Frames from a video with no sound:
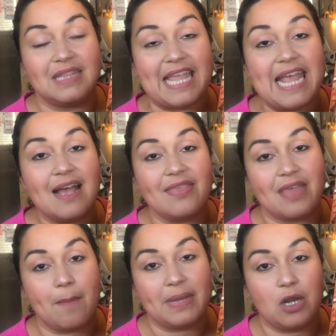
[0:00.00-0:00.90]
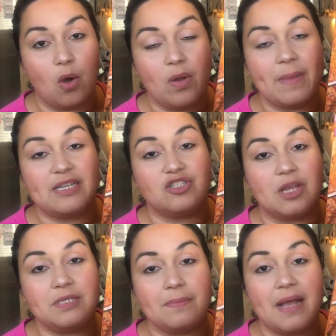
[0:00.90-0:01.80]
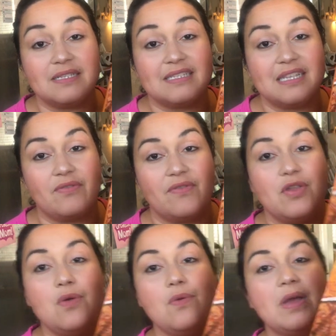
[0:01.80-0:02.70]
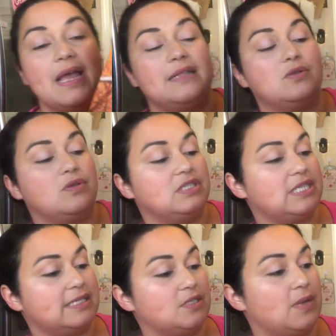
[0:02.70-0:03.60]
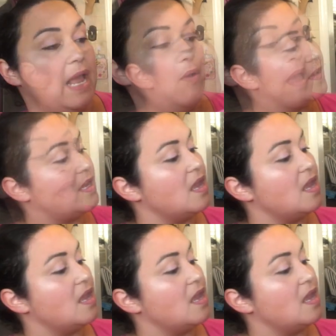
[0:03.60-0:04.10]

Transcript: link down below in my description box to see the review and to also check this one out.